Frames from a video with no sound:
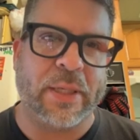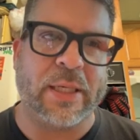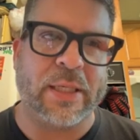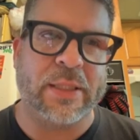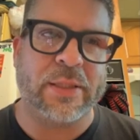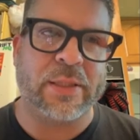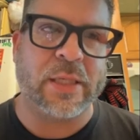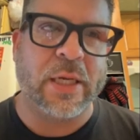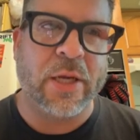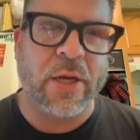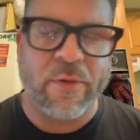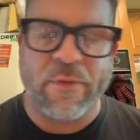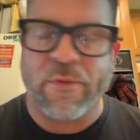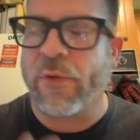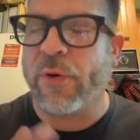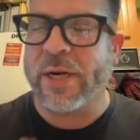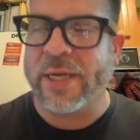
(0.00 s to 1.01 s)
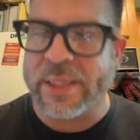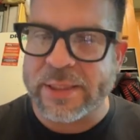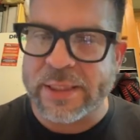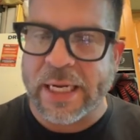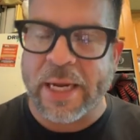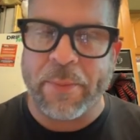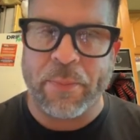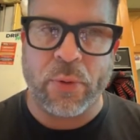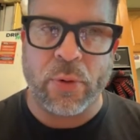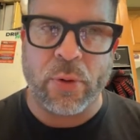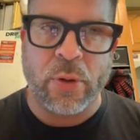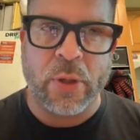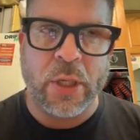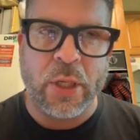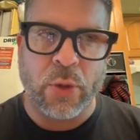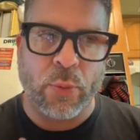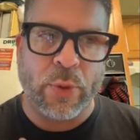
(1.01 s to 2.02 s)
Because, for an example,
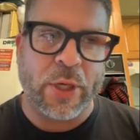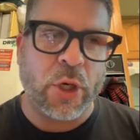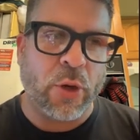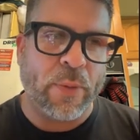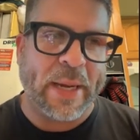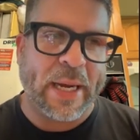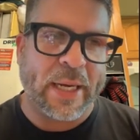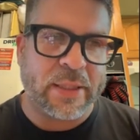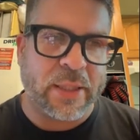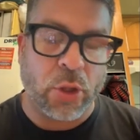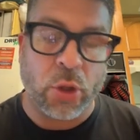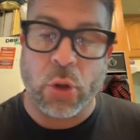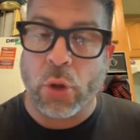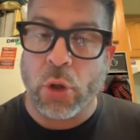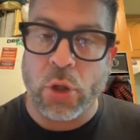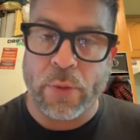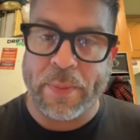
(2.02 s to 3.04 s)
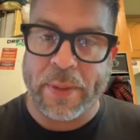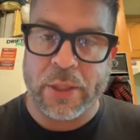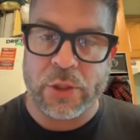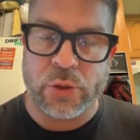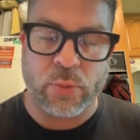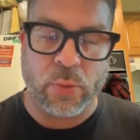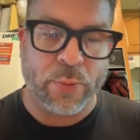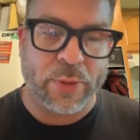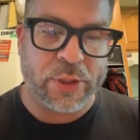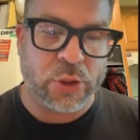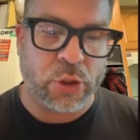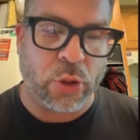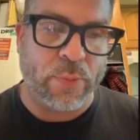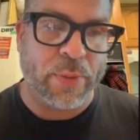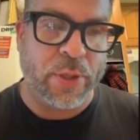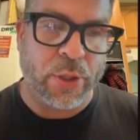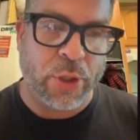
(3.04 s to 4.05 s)
we go back to Long Beach when we
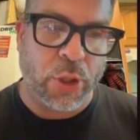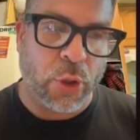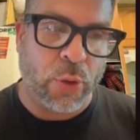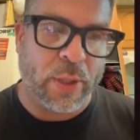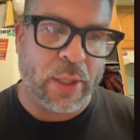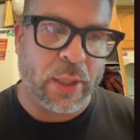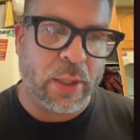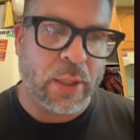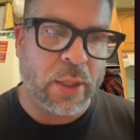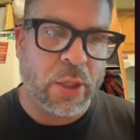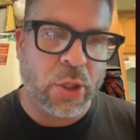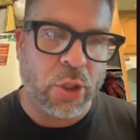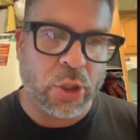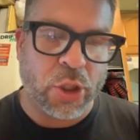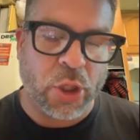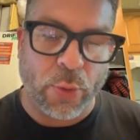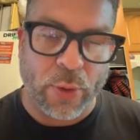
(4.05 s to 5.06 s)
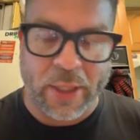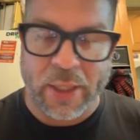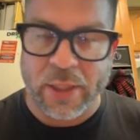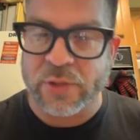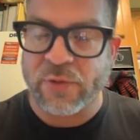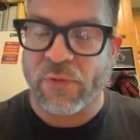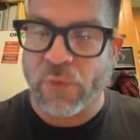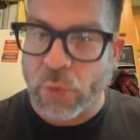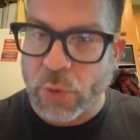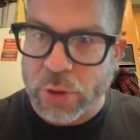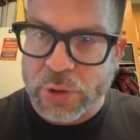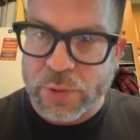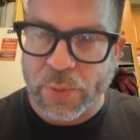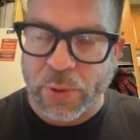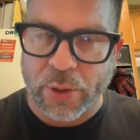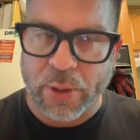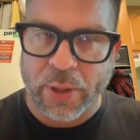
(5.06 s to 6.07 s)
saw Manoa go against
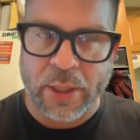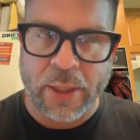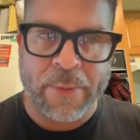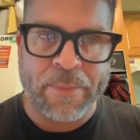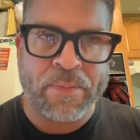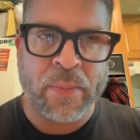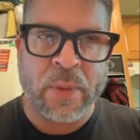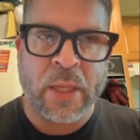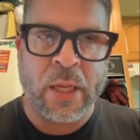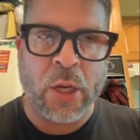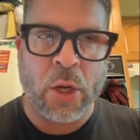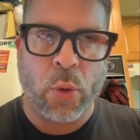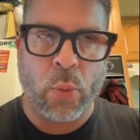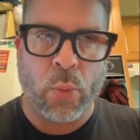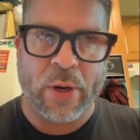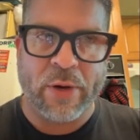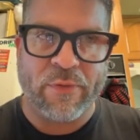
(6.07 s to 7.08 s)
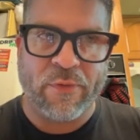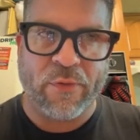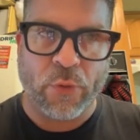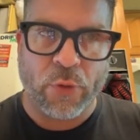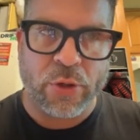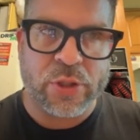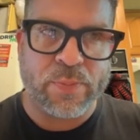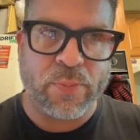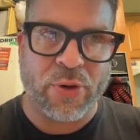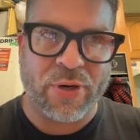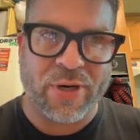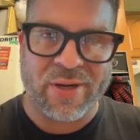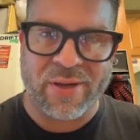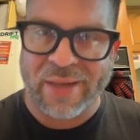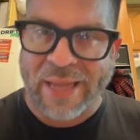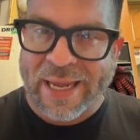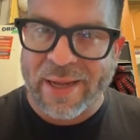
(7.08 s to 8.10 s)
Forsberg. When Forsberg
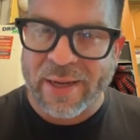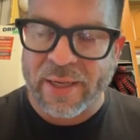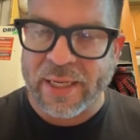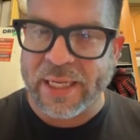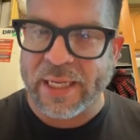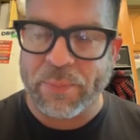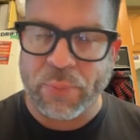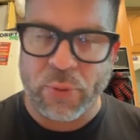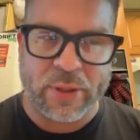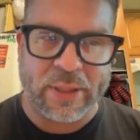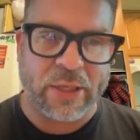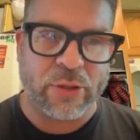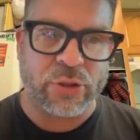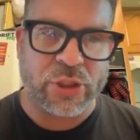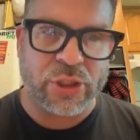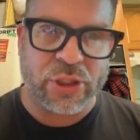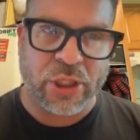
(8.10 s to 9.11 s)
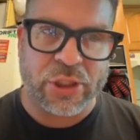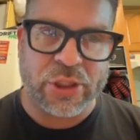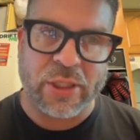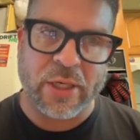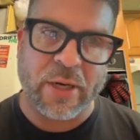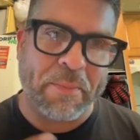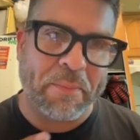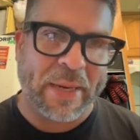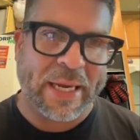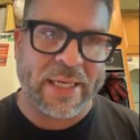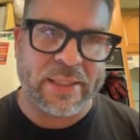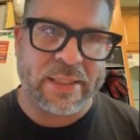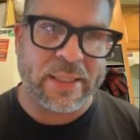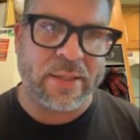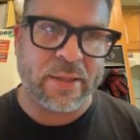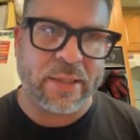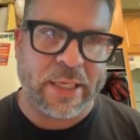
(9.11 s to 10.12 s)
led, he put down such an
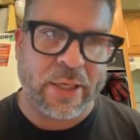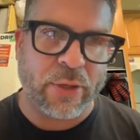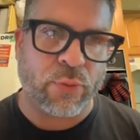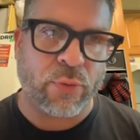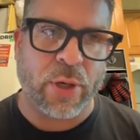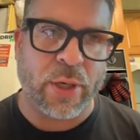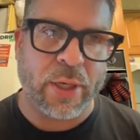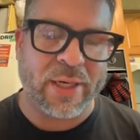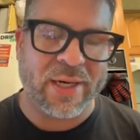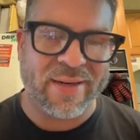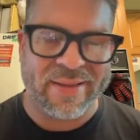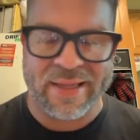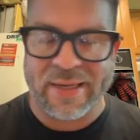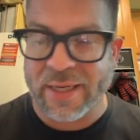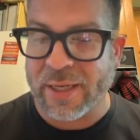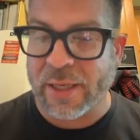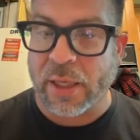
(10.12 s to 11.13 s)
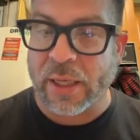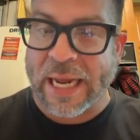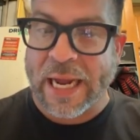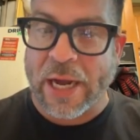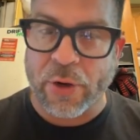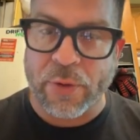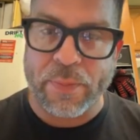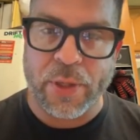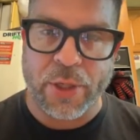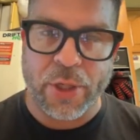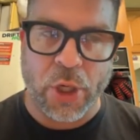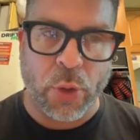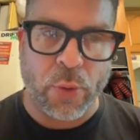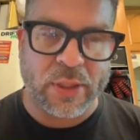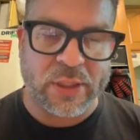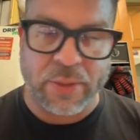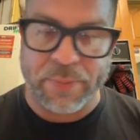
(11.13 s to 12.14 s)
amazing lead run that it allowed
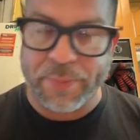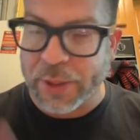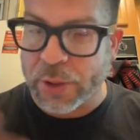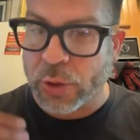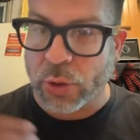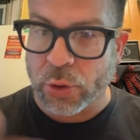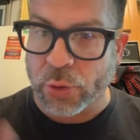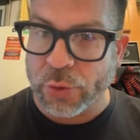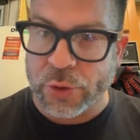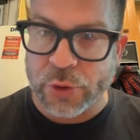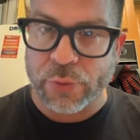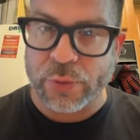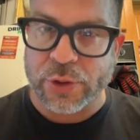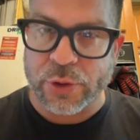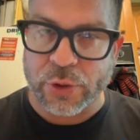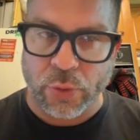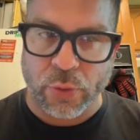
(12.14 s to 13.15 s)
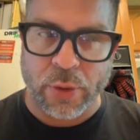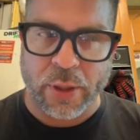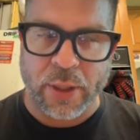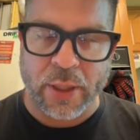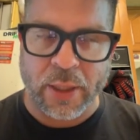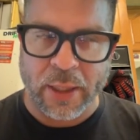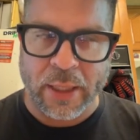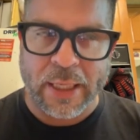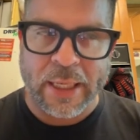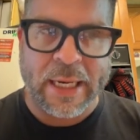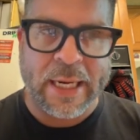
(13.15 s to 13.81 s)
Manoa to be glued to his door.